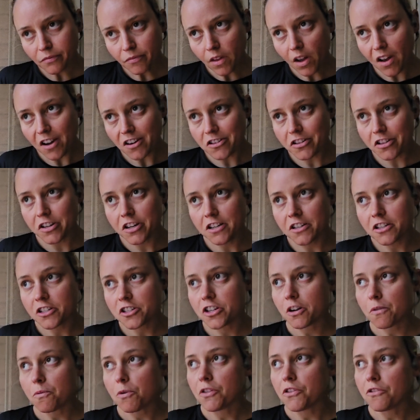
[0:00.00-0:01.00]
I actually need to
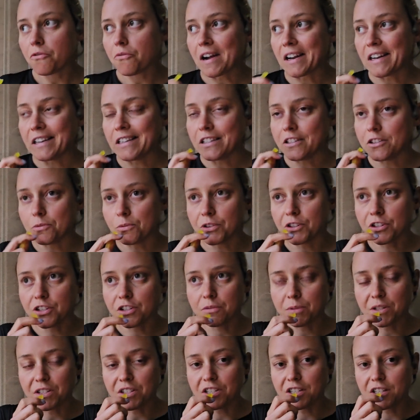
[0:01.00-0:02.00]
check what the run is, what the
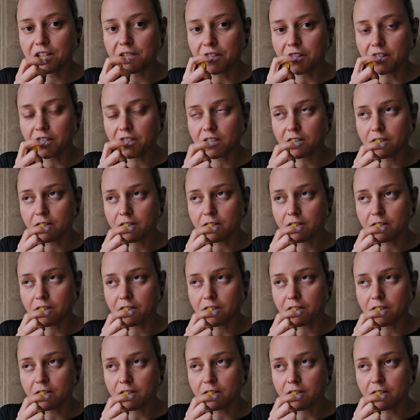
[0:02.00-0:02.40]
specifics